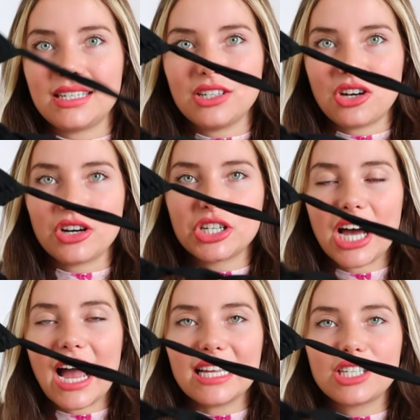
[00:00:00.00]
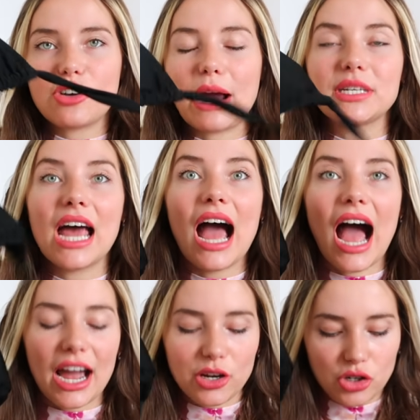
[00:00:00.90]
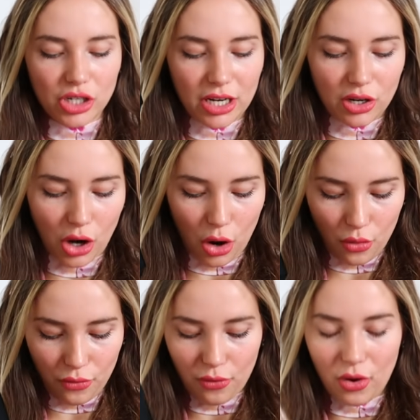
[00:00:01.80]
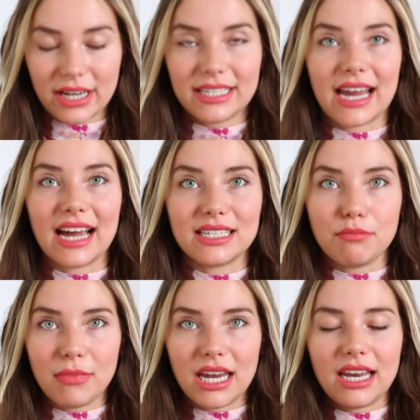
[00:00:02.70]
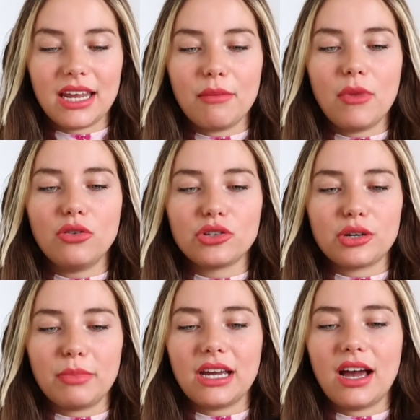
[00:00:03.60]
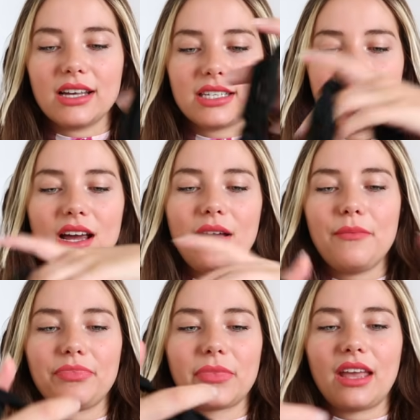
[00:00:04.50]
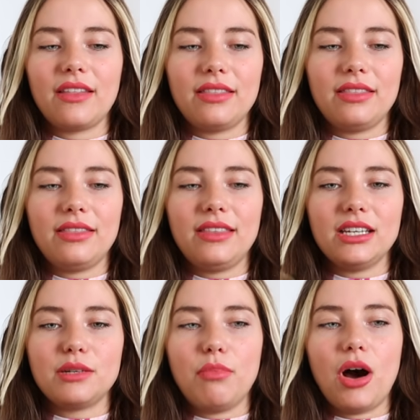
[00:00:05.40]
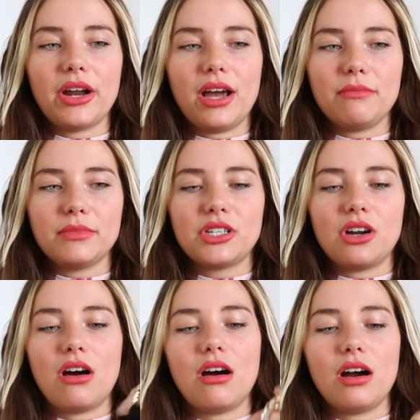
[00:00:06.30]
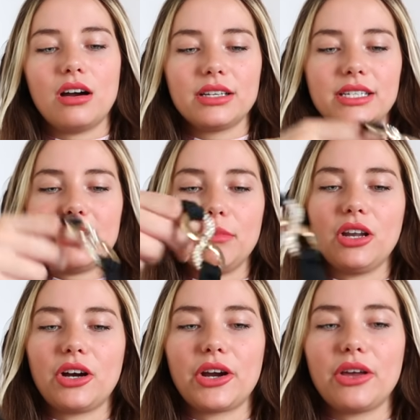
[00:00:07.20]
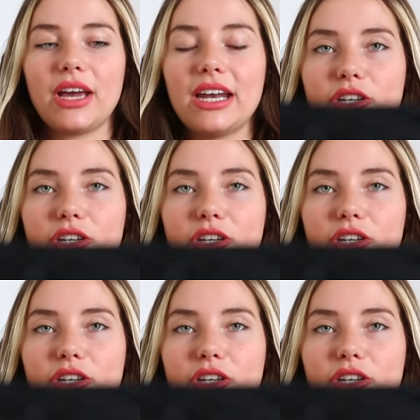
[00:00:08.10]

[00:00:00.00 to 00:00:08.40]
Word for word: these are tie straps, I usually go for a size medium also because these bottoms are similar. You can